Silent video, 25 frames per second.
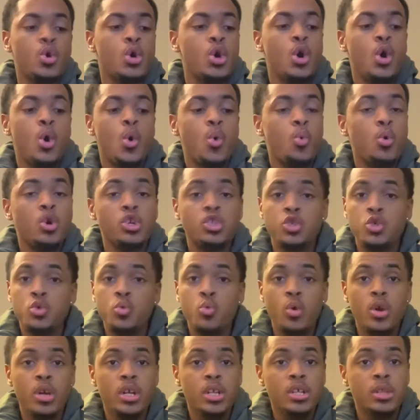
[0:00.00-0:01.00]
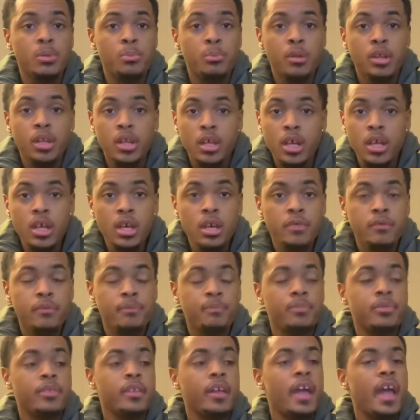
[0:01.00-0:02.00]
want to believe,
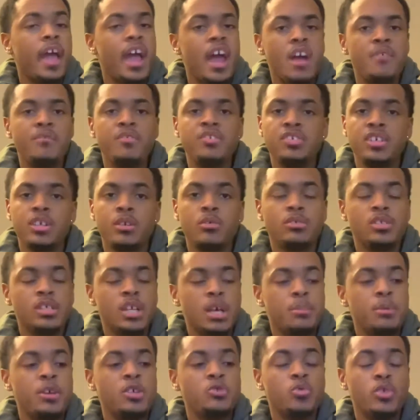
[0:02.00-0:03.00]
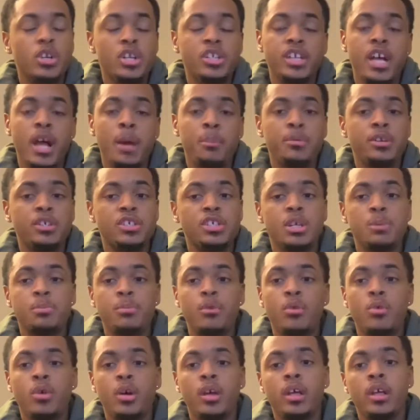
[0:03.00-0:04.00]
every single team he's won a championship
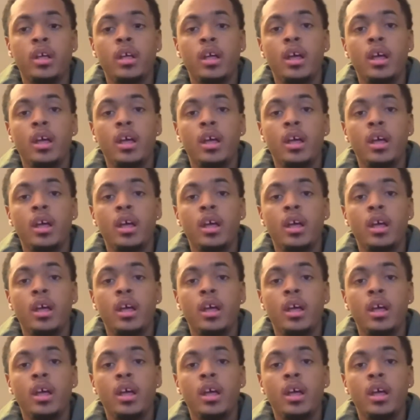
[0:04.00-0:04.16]
on,